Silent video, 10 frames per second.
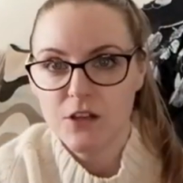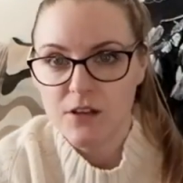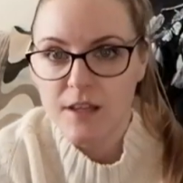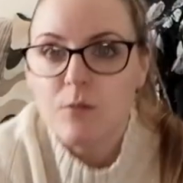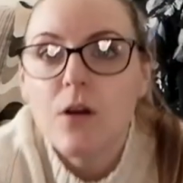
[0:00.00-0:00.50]

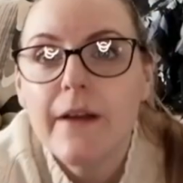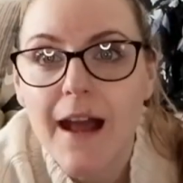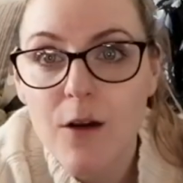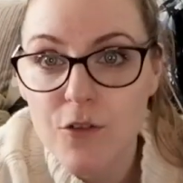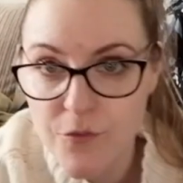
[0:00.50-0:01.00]
You keep going
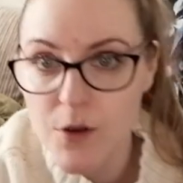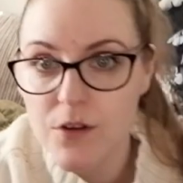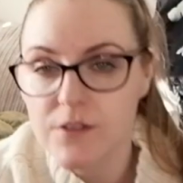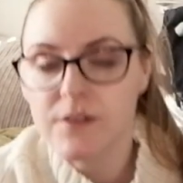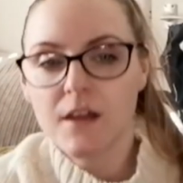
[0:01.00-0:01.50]
out of
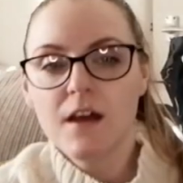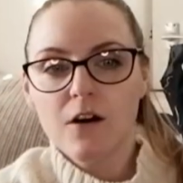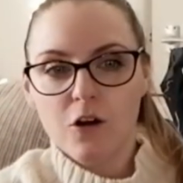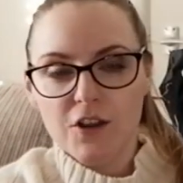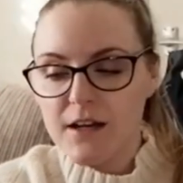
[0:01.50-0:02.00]
focus.
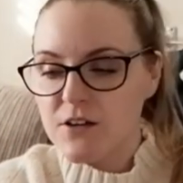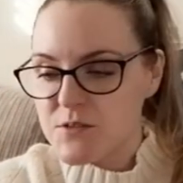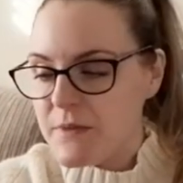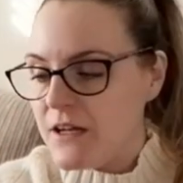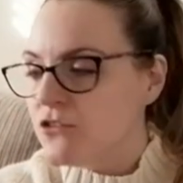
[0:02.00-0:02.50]
All that
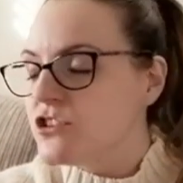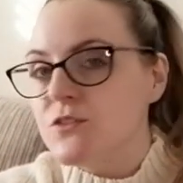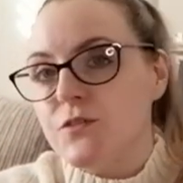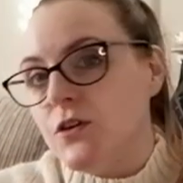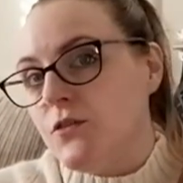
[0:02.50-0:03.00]
cost me
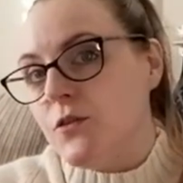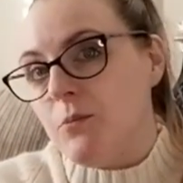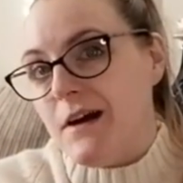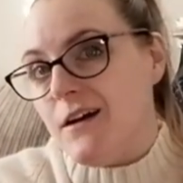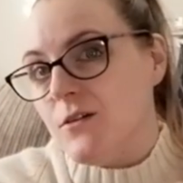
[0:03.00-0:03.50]

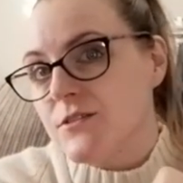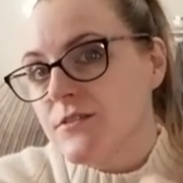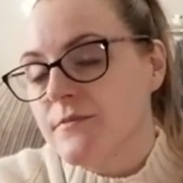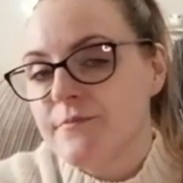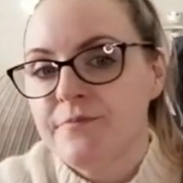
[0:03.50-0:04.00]

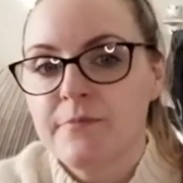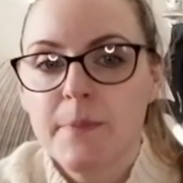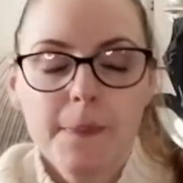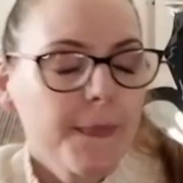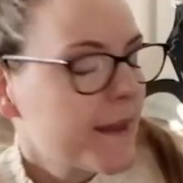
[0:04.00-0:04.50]
£144.
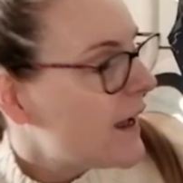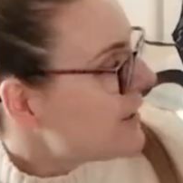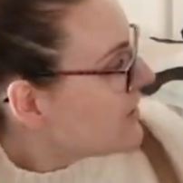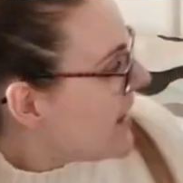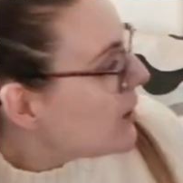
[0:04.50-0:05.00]

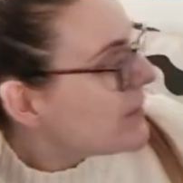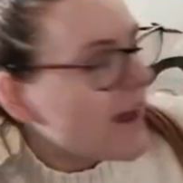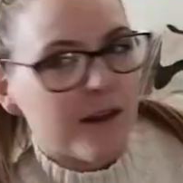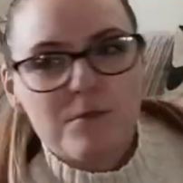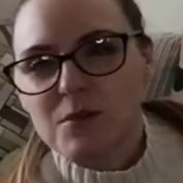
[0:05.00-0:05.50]
I don't know how
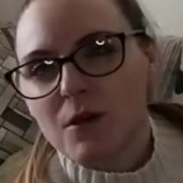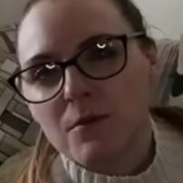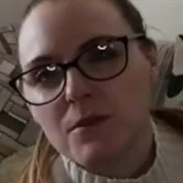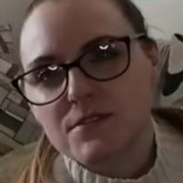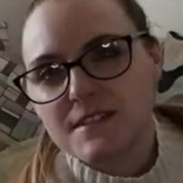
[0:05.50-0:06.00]
many items there were,
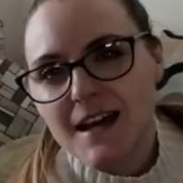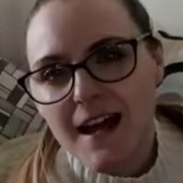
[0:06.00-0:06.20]
but there's